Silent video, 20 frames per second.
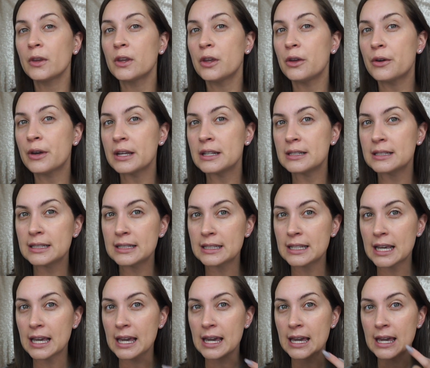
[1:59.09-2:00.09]
you can
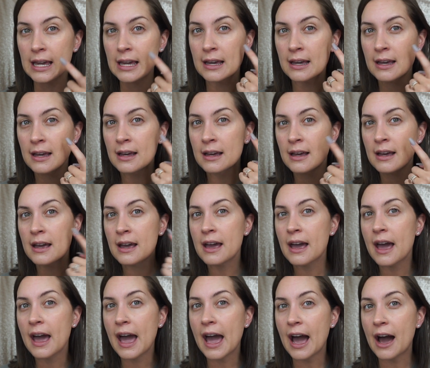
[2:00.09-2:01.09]
see
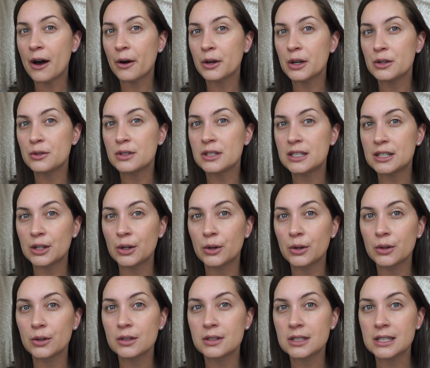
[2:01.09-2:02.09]
how you
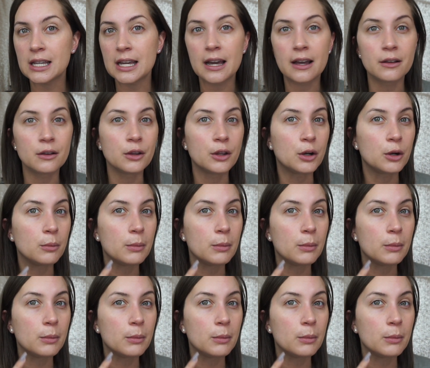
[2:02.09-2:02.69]
still see it a little